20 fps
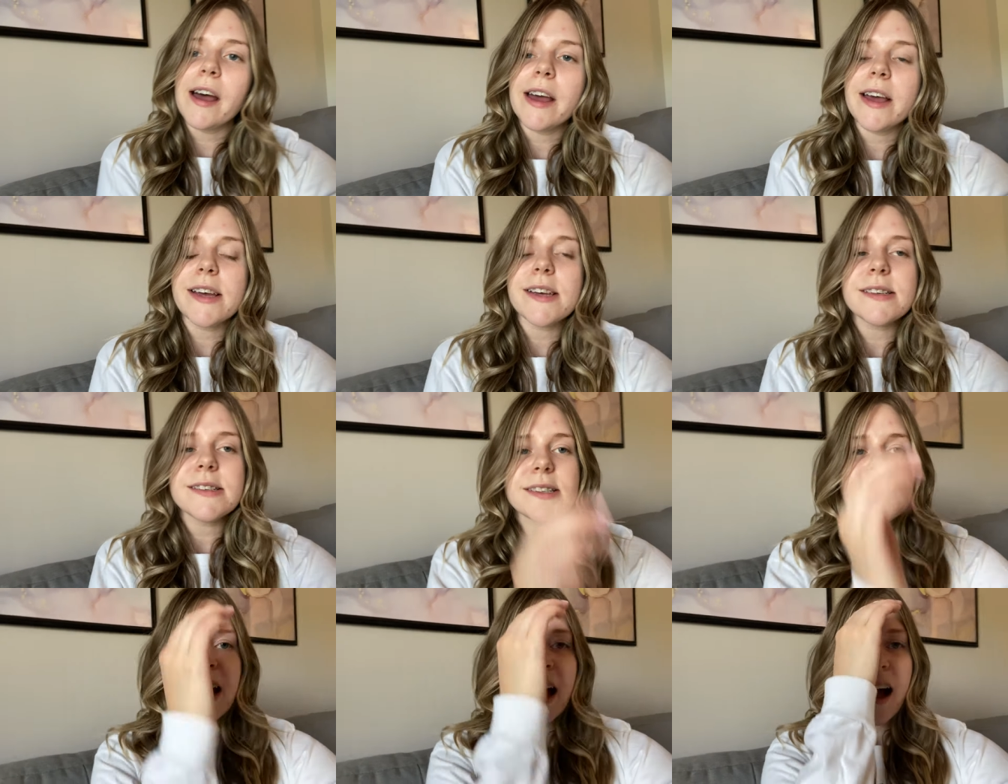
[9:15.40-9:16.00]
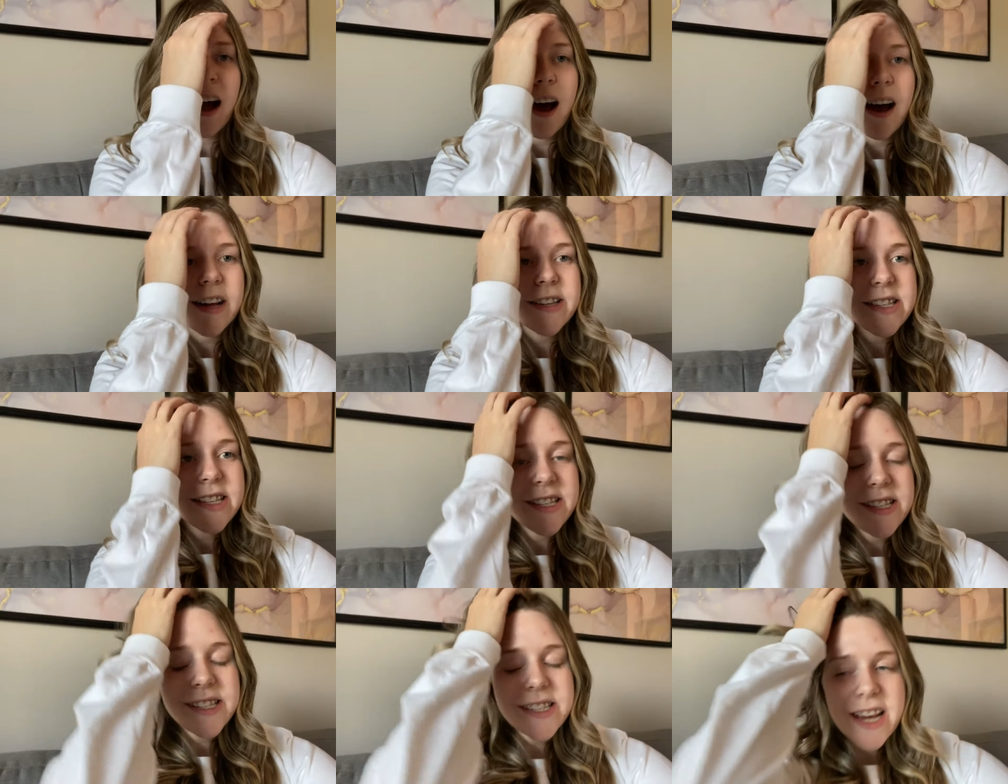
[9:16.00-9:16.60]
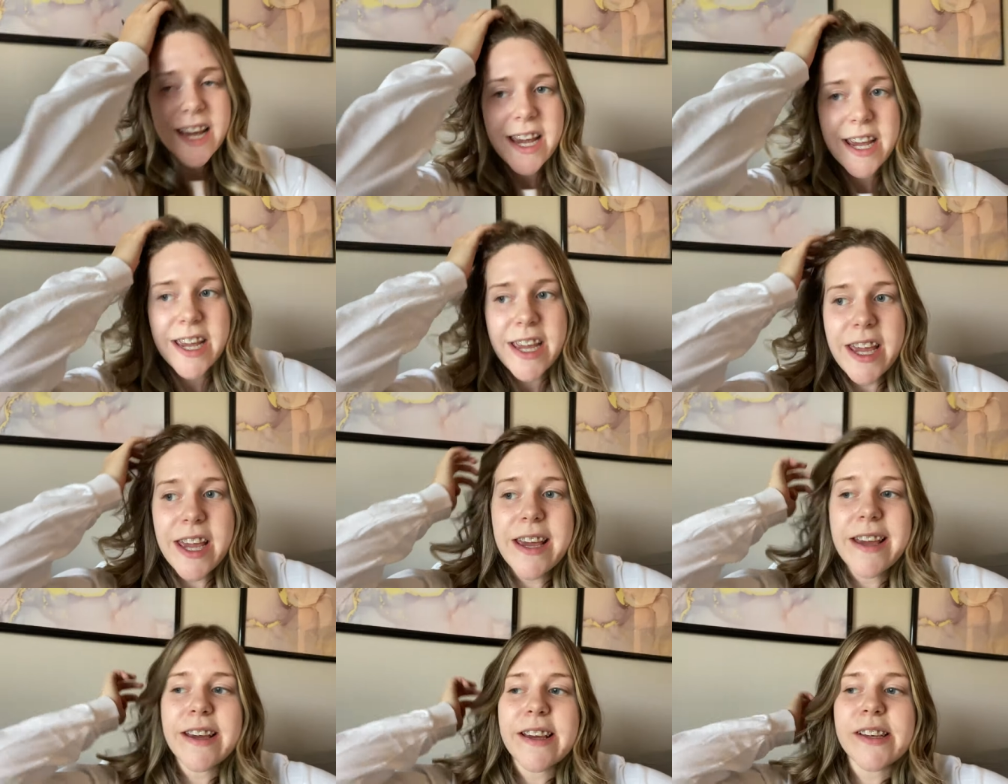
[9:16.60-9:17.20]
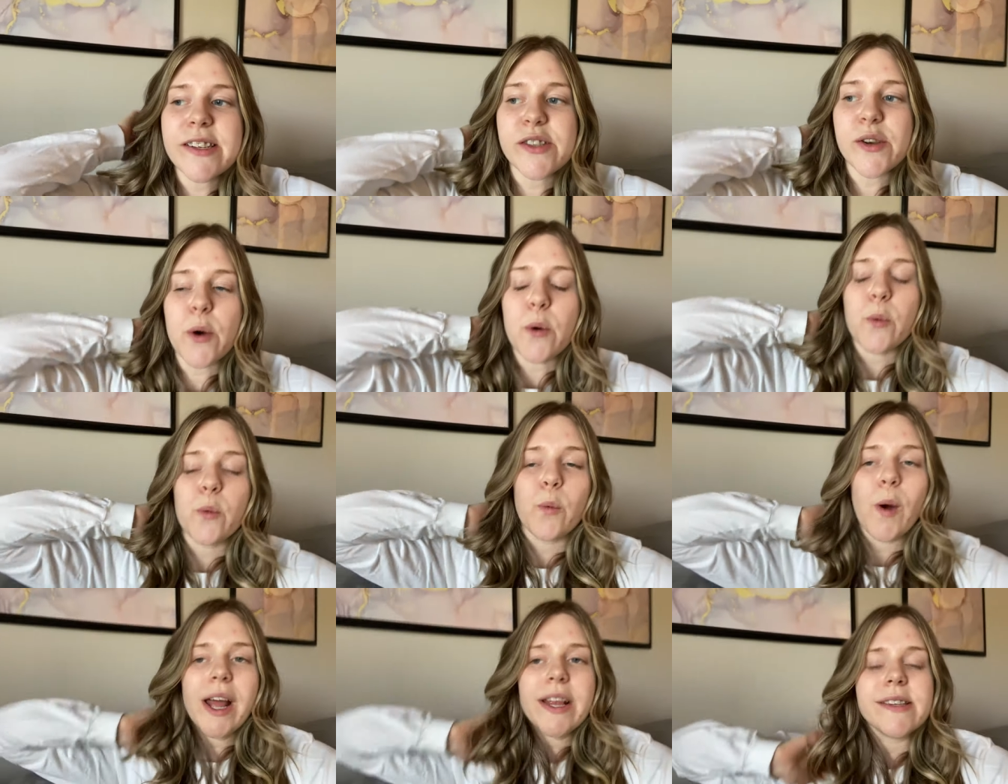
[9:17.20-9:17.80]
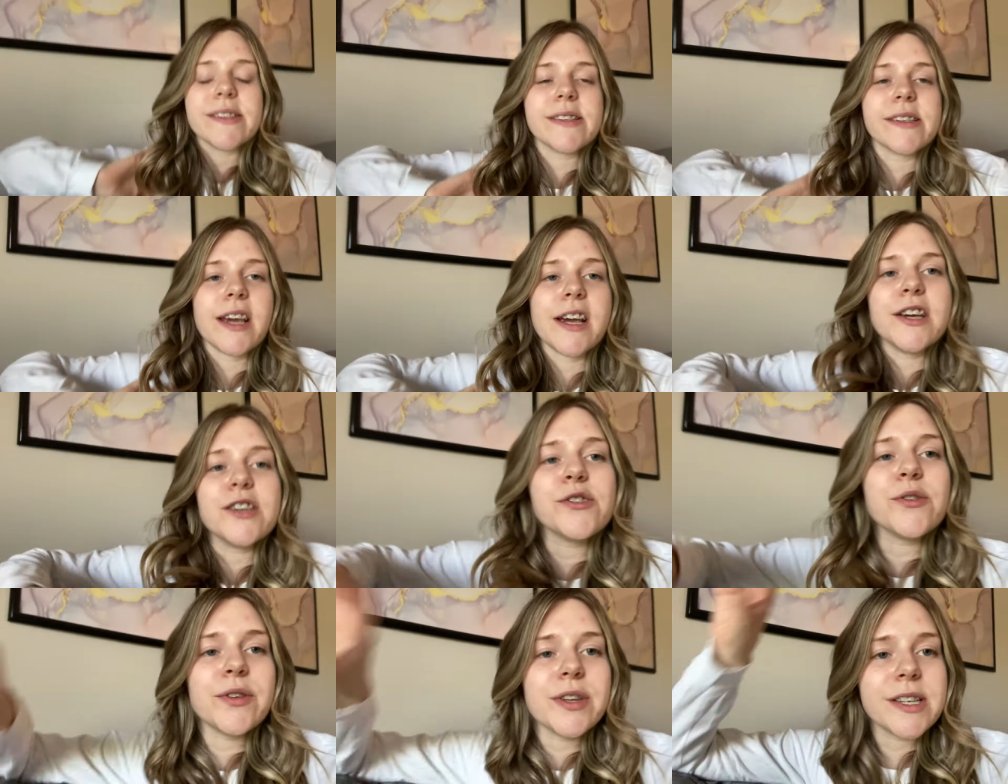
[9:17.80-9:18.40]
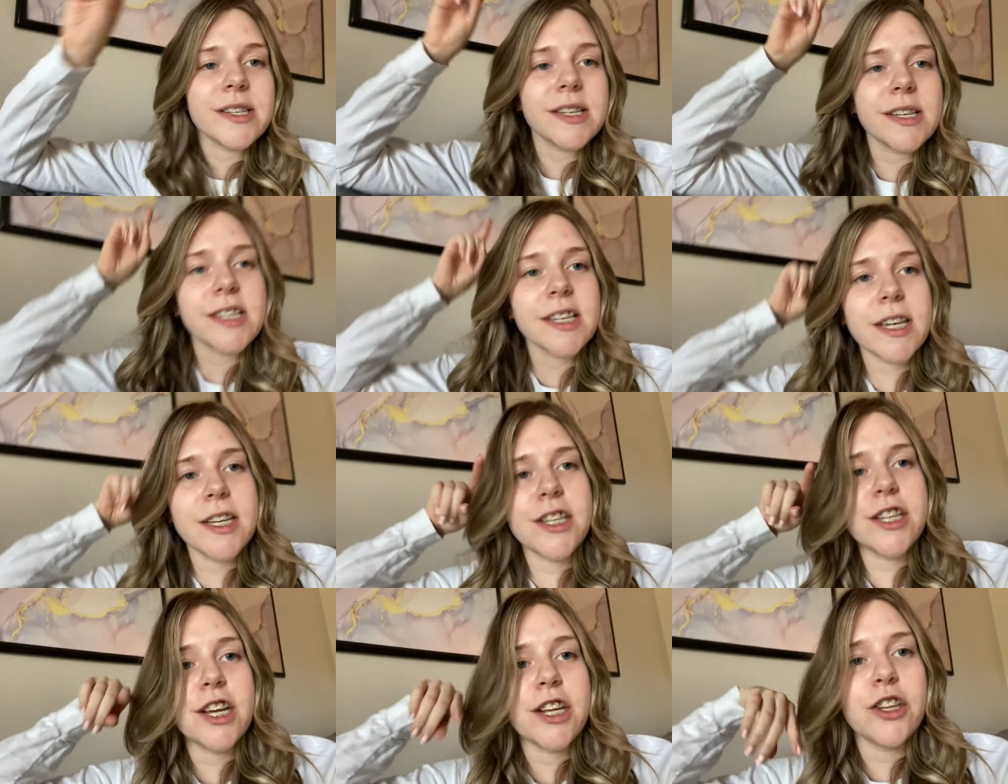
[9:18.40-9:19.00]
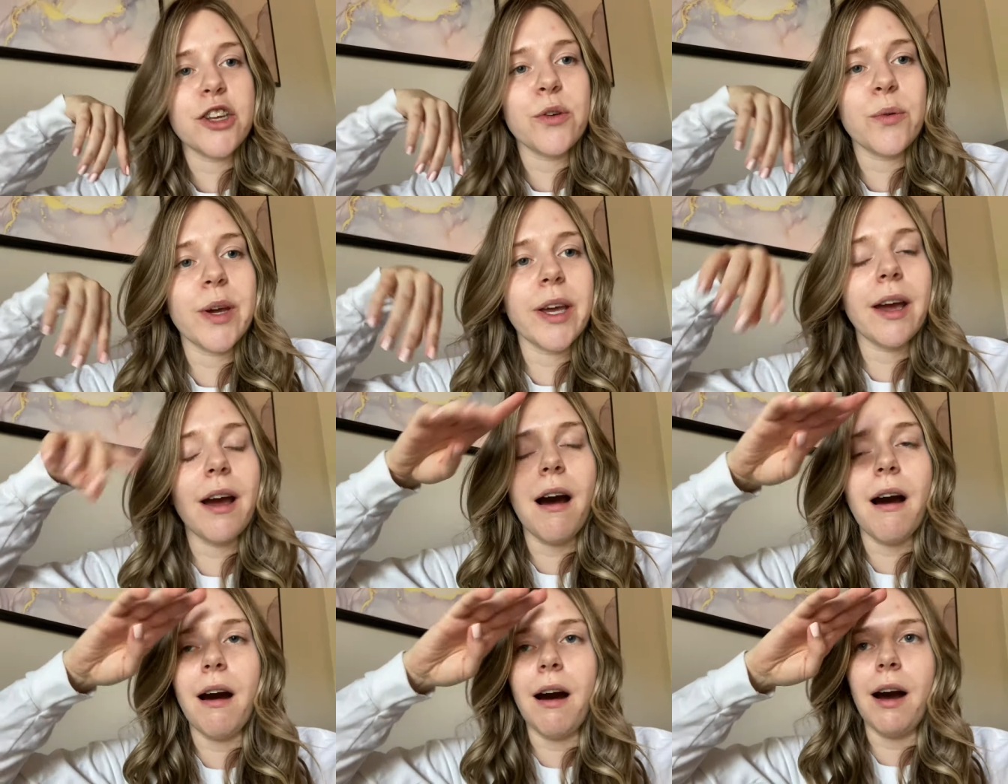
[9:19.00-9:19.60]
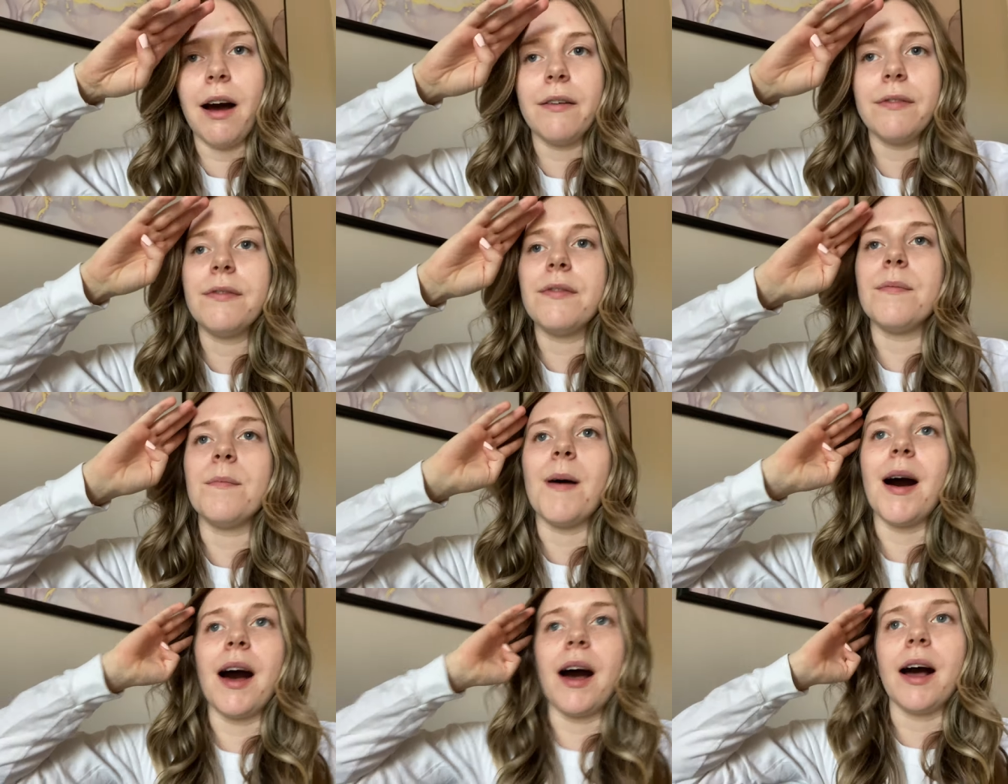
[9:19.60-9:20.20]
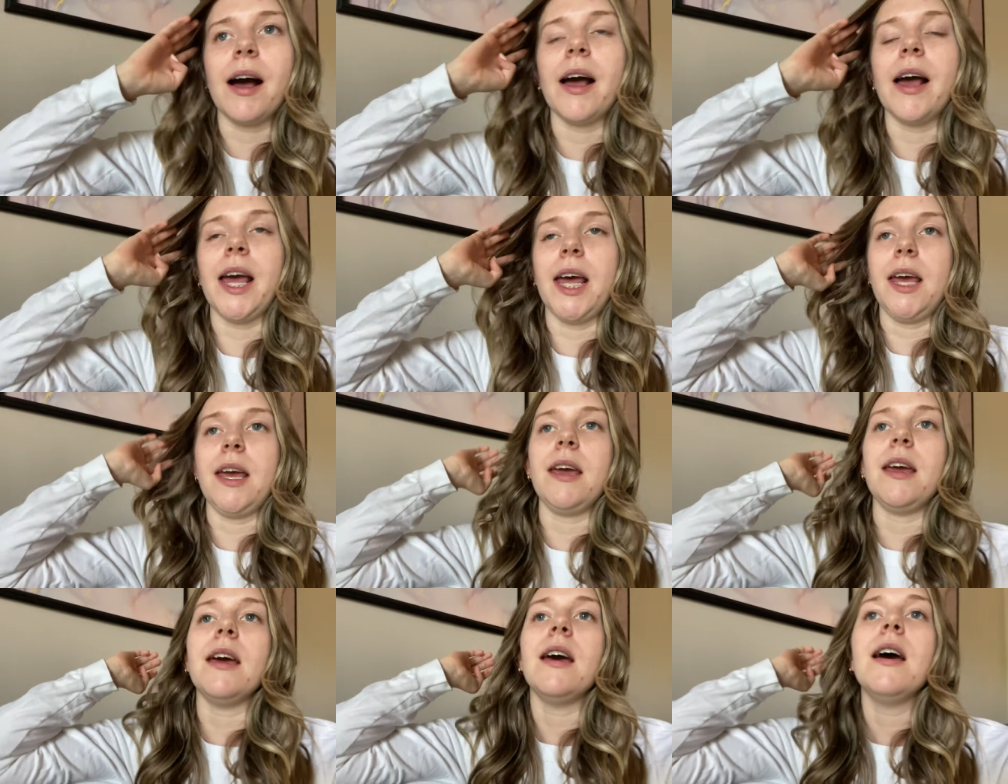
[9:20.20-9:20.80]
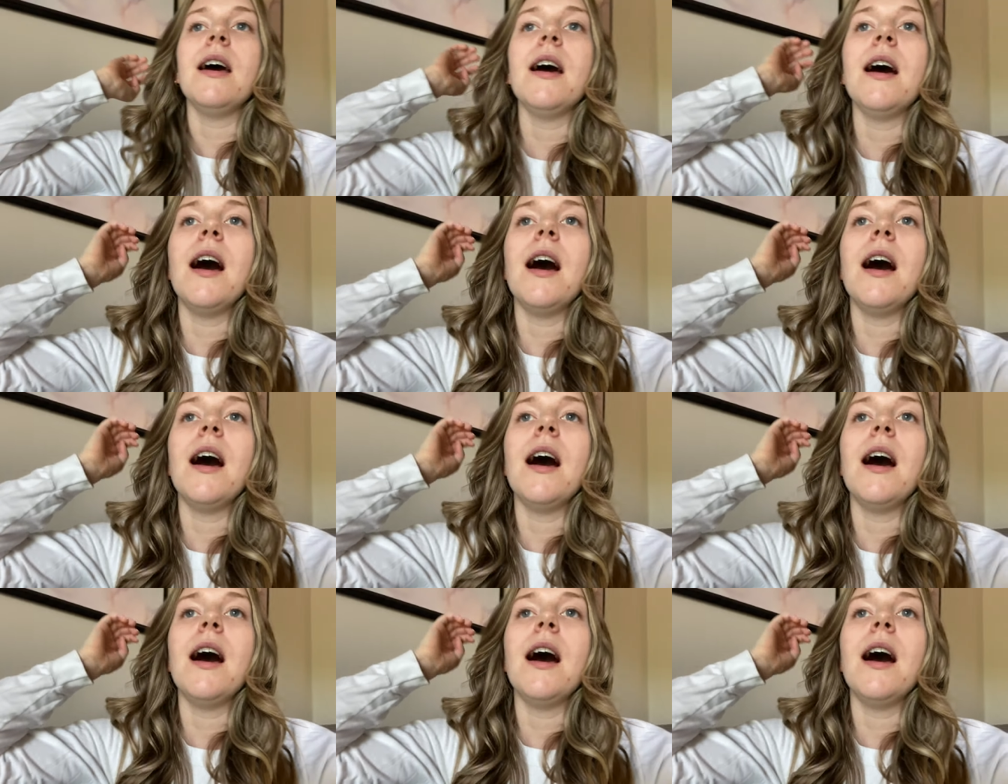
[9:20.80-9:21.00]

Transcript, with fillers: guys. Uh, today is Wednesday, so this is continuing off my